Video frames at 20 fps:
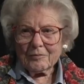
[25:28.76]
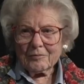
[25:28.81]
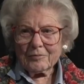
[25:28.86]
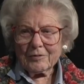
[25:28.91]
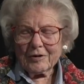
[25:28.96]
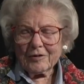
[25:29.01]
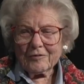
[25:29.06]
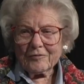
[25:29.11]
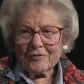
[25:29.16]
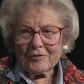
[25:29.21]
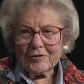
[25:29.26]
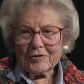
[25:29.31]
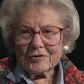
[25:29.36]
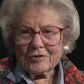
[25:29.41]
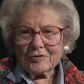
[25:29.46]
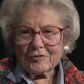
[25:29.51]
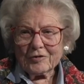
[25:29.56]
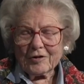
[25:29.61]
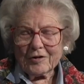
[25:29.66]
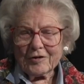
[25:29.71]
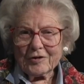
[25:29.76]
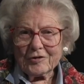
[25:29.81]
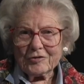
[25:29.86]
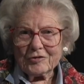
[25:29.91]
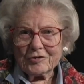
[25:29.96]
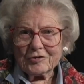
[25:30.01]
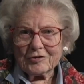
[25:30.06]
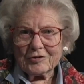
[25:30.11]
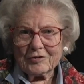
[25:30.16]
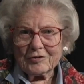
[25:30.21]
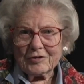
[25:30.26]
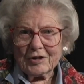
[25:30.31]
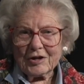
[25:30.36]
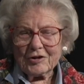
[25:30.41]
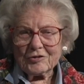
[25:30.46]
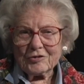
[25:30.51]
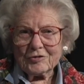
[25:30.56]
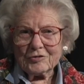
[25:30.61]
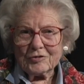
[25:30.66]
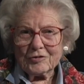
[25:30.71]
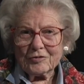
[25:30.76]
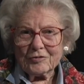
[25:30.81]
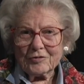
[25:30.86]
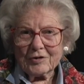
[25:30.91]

Well, first of all, they should do